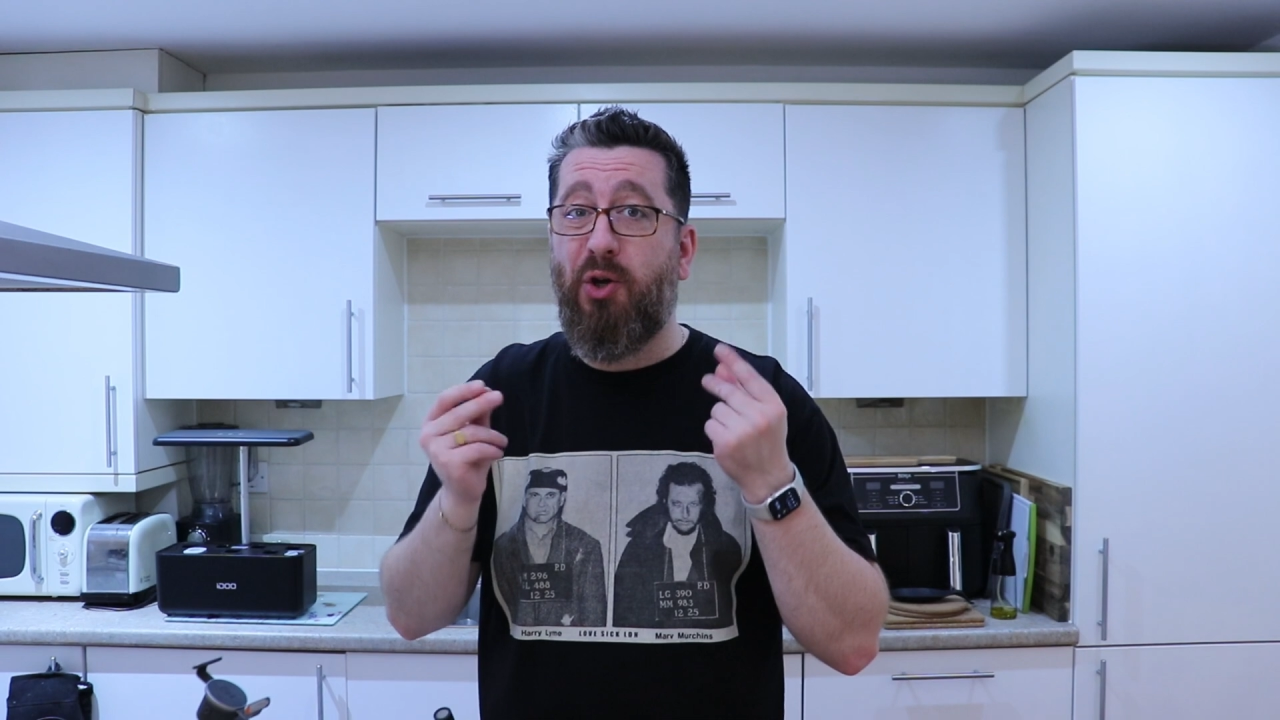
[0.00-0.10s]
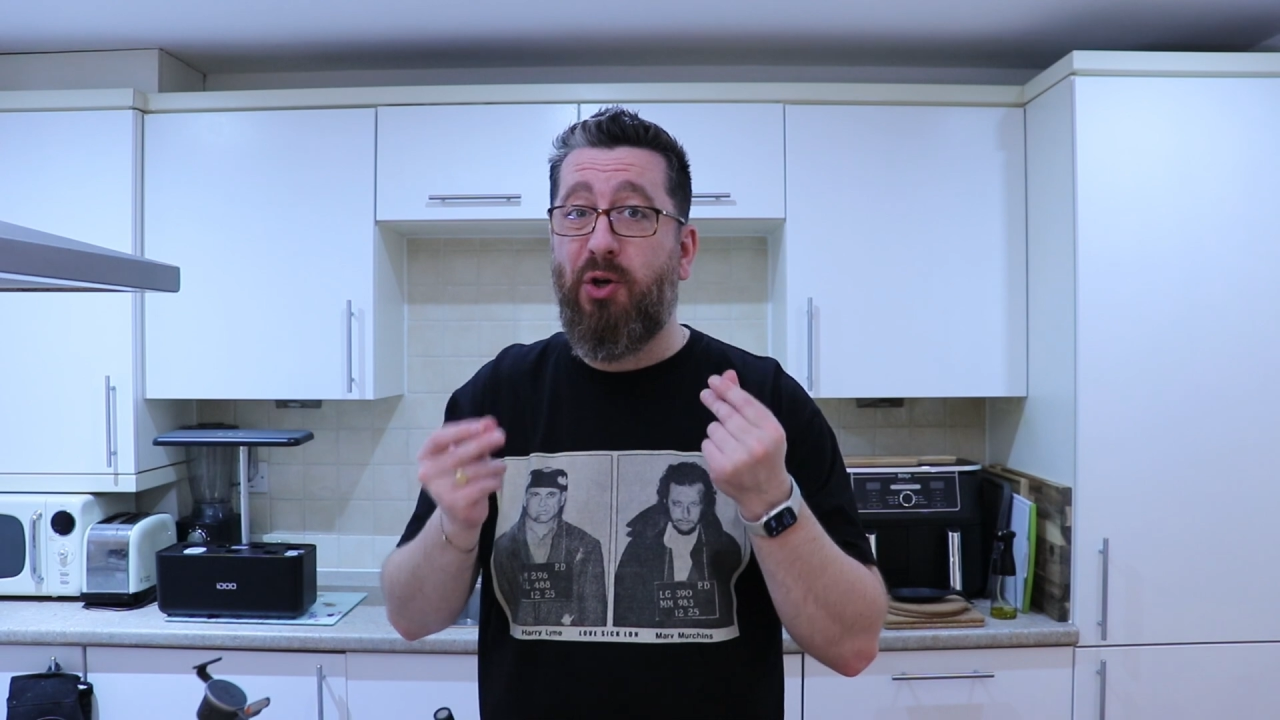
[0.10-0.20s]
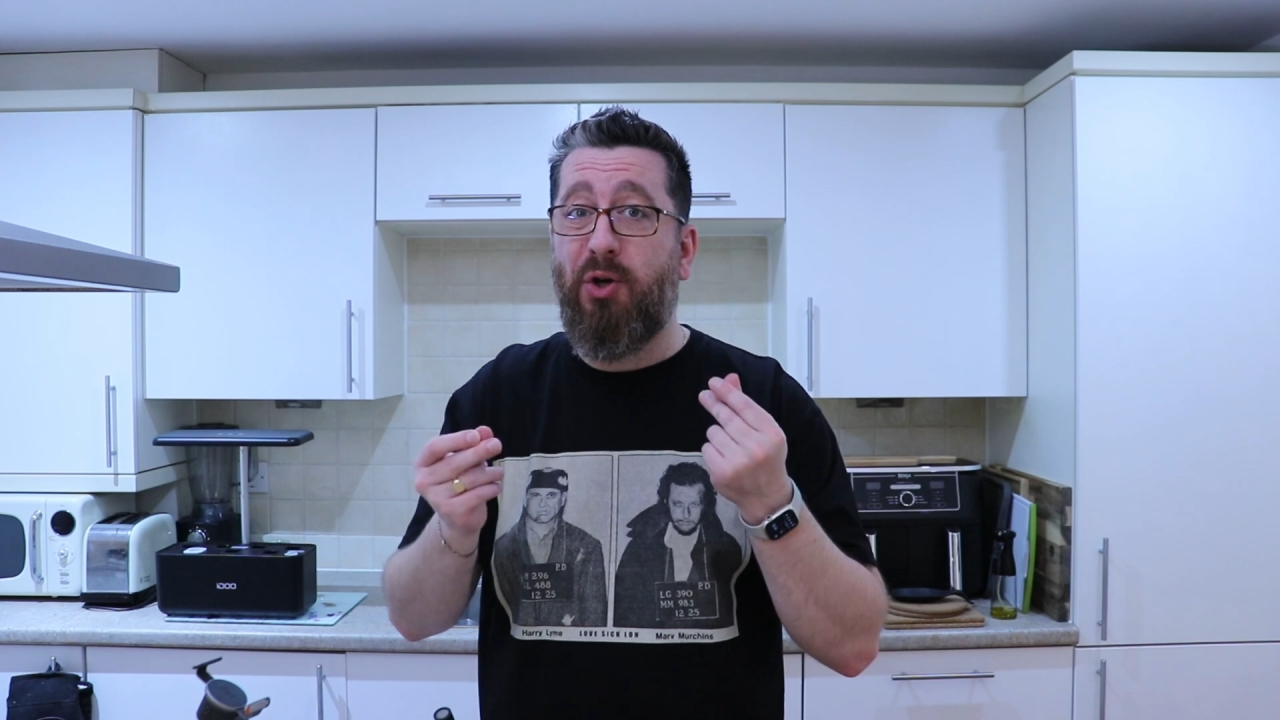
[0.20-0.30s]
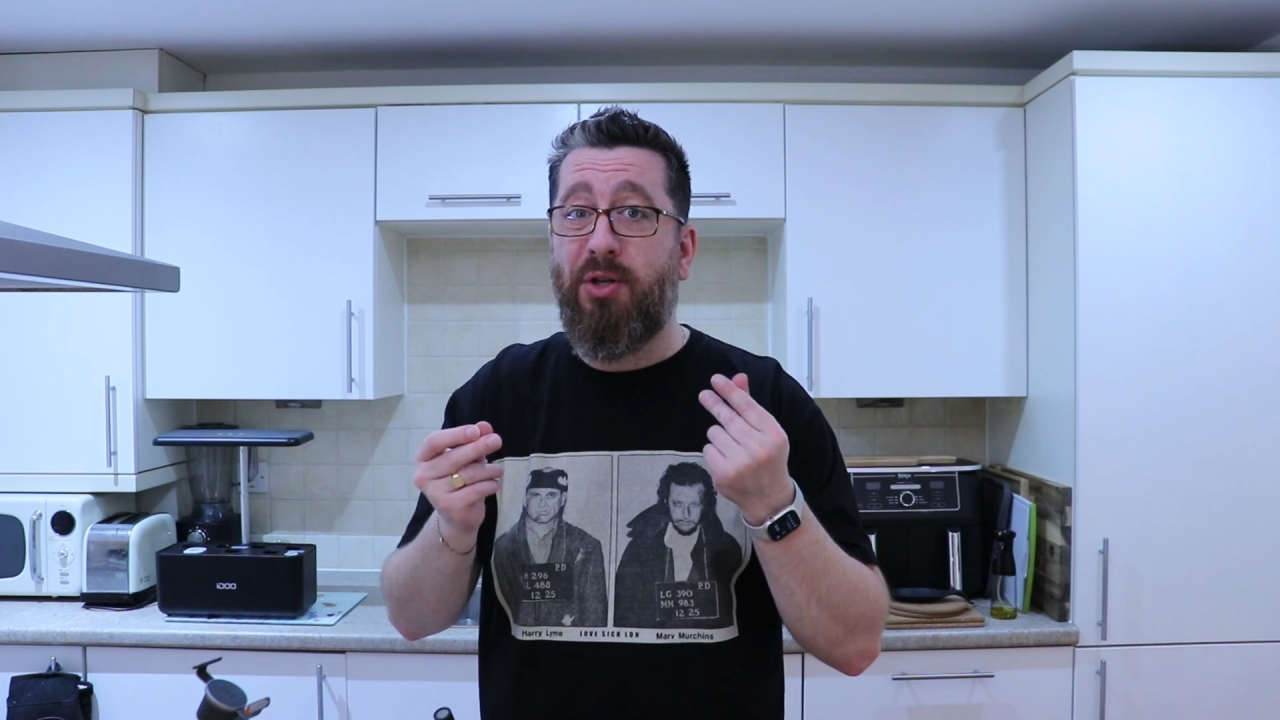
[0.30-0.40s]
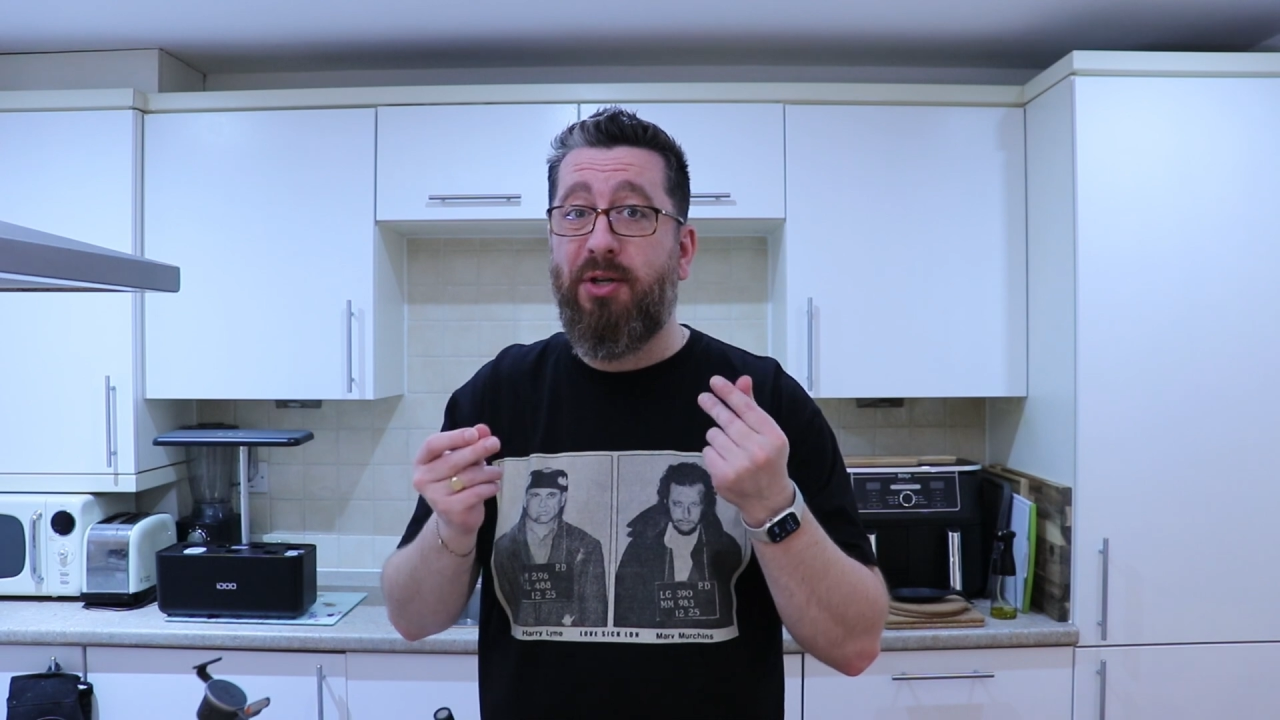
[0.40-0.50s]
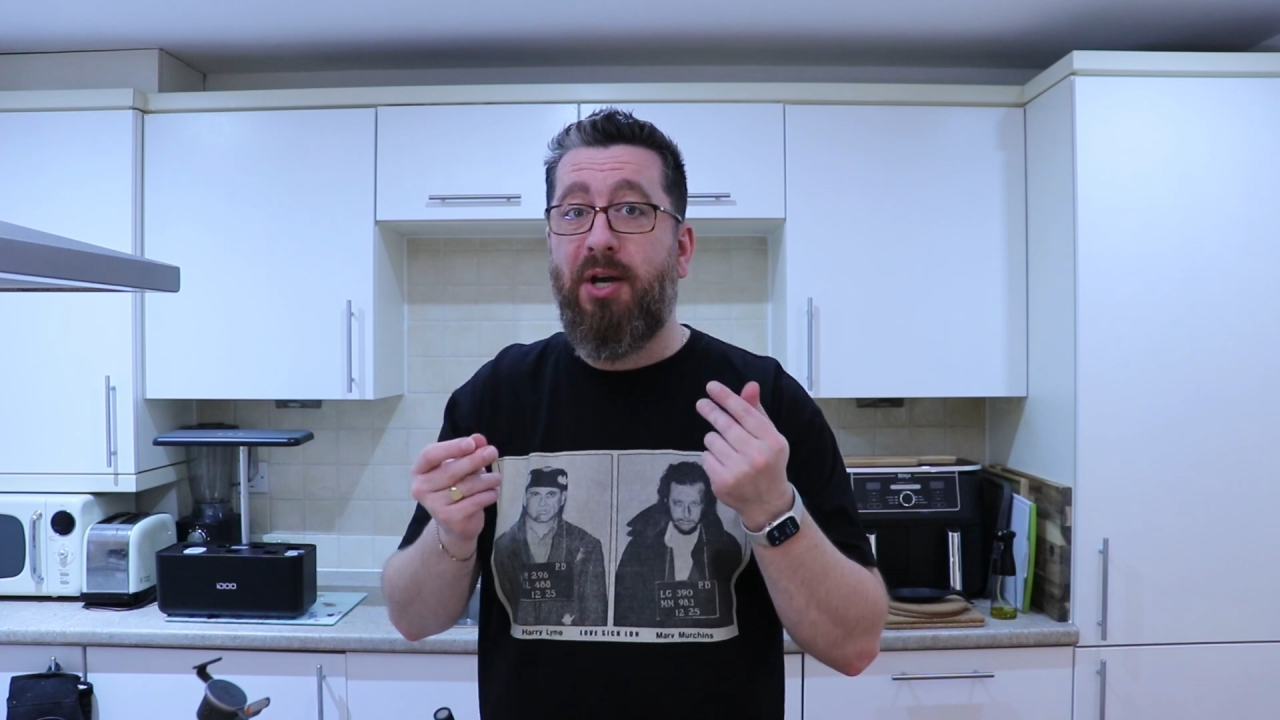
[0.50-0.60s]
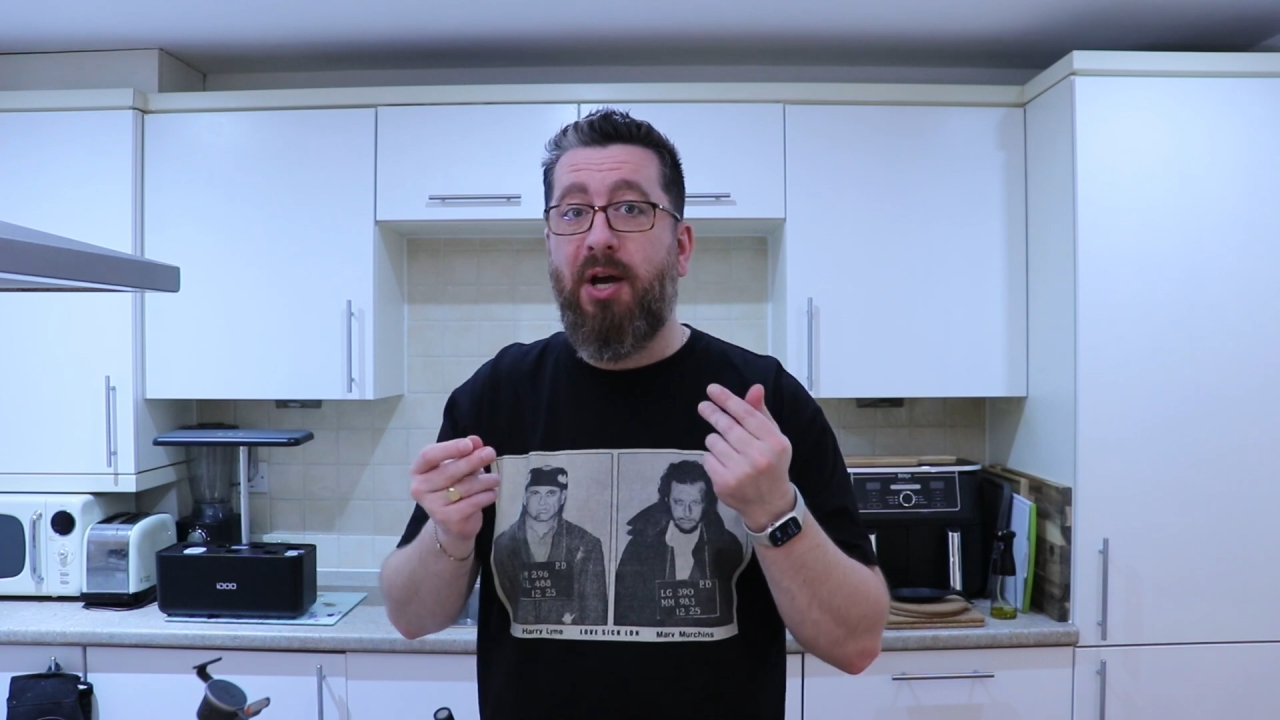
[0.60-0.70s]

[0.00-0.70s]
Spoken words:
good.